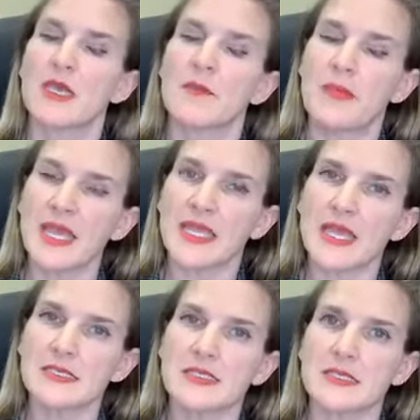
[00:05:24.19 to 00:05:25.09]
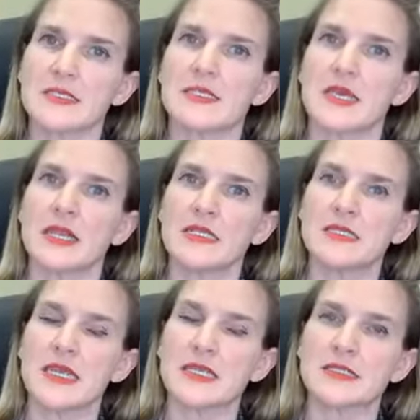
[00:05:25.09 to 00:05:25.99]
My guess is that
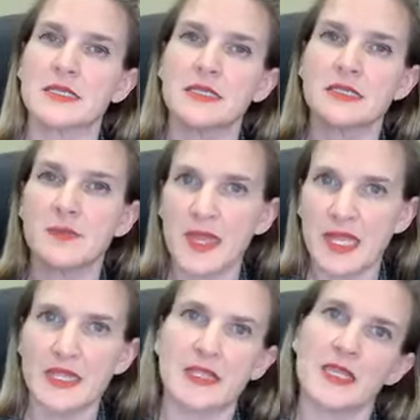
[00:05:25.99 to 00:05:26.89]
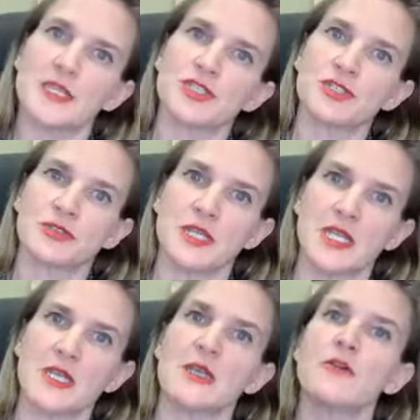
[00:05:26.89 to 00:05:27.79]
it's anticipating the
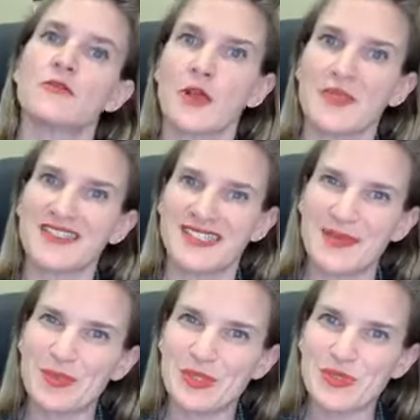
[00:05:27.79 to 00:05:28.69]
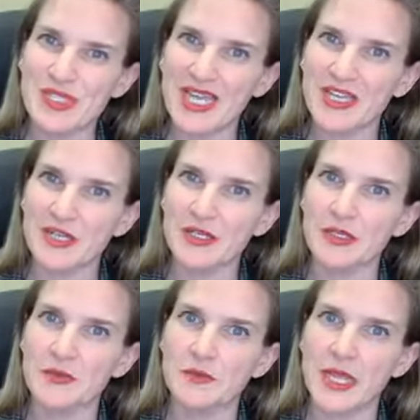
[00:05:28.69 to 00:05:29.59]
injury from that saber-toothed tiger,
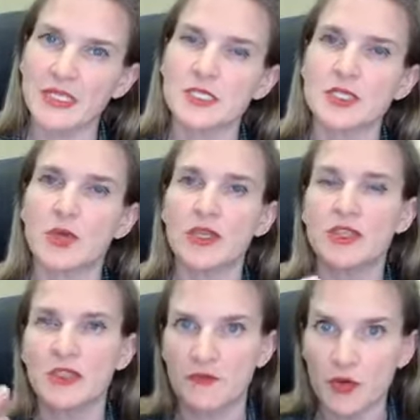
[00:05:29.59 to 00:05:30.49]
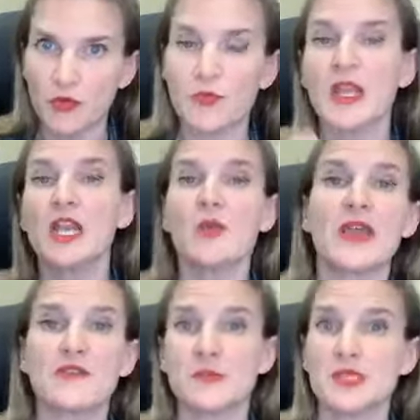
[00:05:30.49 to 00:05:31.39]
right? So if, if, you're running
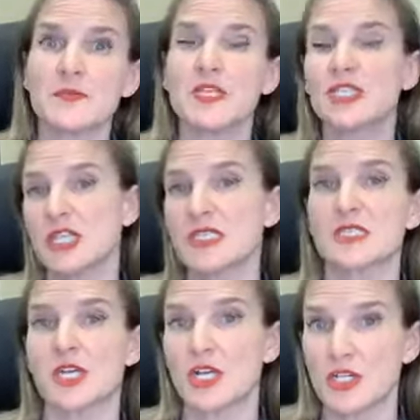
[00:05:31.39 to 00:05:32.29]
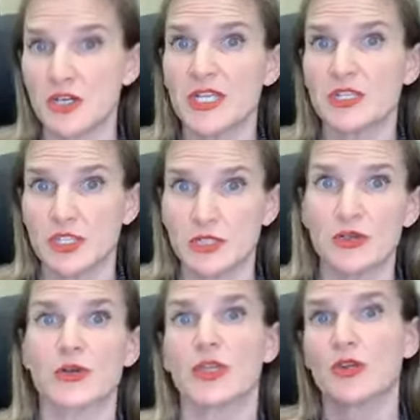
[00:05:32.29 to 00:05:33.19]
away from something, chances are you're injured
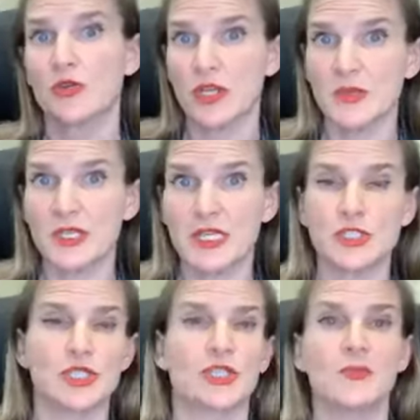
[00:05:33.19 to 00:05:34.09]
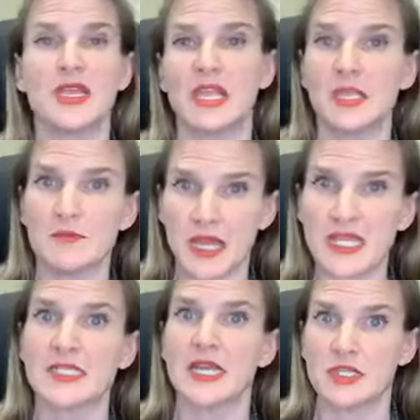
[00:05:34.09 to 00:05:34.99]
or you're going to be injured, you're being eaten by
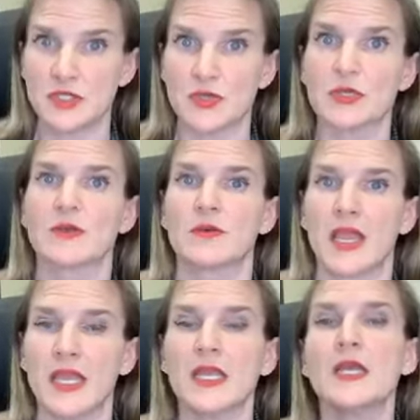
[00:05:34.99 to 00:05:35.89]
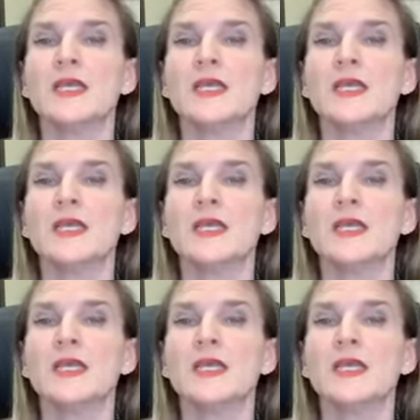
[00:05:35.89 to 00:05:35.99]
a dinosaur, right?